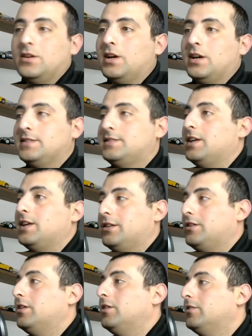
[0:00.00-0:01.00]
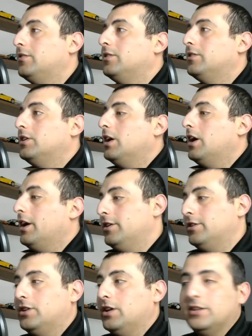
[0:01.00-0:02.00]
set
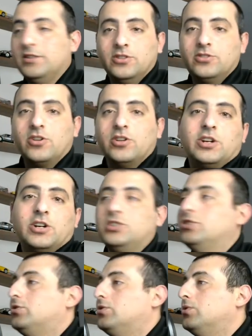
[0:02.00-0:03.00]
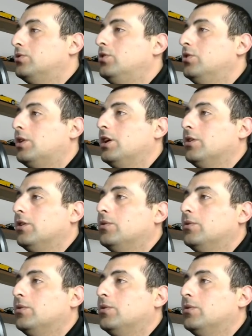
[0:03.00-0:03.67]
and introduction to Yu-Gi-Oh!